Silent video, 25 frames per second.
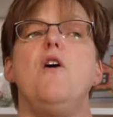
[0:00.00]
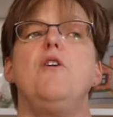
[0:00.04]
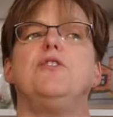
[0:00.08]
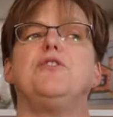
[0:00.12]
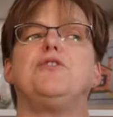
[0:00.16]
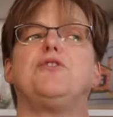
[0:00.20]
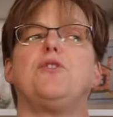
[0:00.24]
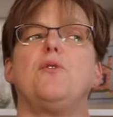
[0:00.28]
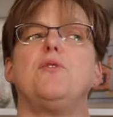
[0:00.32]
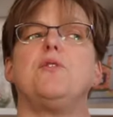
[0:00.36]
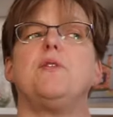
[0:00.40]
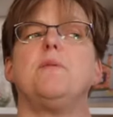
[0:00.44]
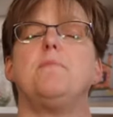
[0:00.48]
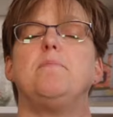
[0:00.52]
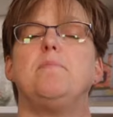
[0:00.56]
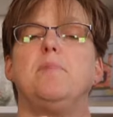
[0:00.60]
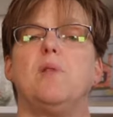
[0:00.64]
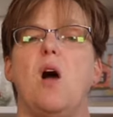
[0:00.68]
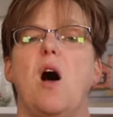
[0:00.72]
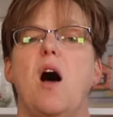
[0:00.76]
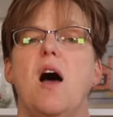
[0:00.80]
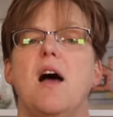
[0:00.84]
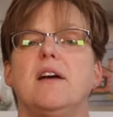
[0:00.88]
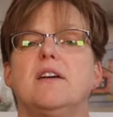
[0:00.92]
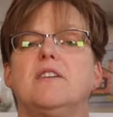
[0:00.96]
So the
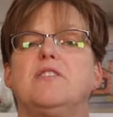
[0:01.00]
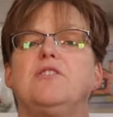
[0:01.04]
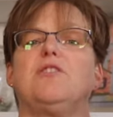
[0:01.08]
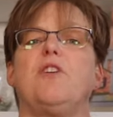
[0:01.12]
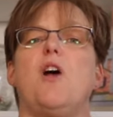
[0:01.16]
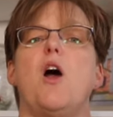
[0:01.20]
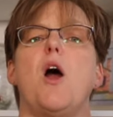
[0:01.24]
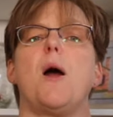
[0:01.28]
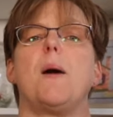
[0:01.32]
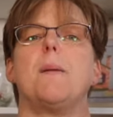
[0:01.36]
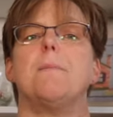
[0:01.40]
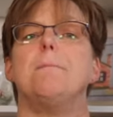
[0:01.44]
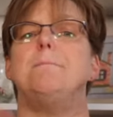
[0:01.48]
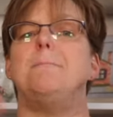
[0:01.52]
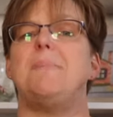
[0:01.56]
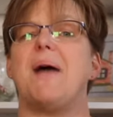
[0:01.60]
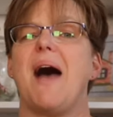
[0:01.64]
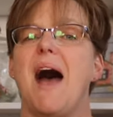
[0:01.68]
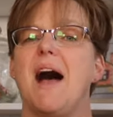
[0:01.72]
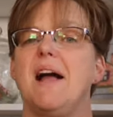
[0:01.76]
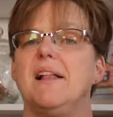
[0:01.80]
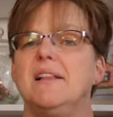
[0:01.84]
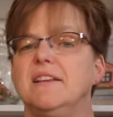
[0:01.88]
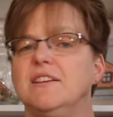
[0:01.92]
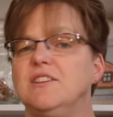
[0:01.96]
blocks are
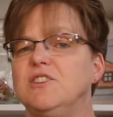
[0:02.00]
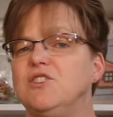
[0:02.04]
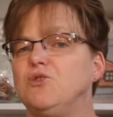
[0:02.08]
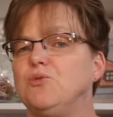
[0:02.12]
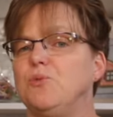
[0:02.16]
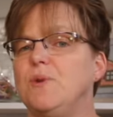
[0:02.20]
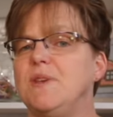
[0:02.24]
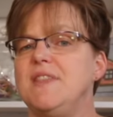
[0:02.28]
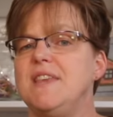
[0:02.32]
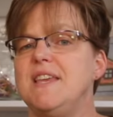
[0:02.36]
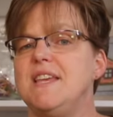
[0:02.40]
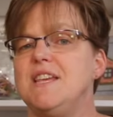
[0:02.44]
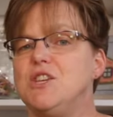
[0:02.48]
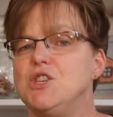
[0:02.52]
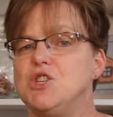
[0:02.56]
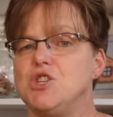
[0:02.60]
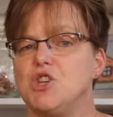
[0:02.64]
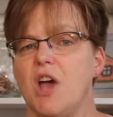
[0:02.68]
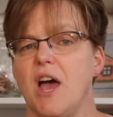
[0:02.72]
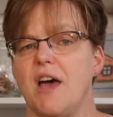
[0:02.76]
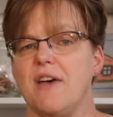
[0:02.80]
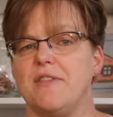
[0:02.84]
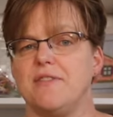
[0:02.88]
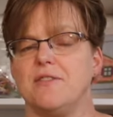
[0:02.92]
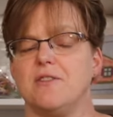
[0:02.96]
balanced with each
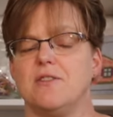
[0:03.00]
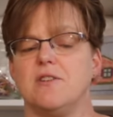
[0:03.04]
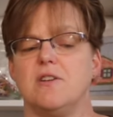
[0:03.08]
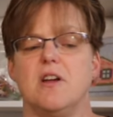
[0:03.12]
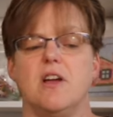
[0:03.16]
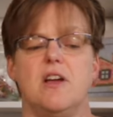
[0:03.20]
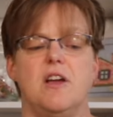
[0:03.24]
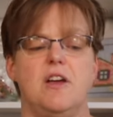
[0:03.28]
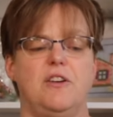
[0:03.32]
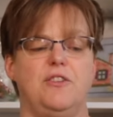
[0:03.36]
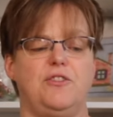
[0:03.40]
other.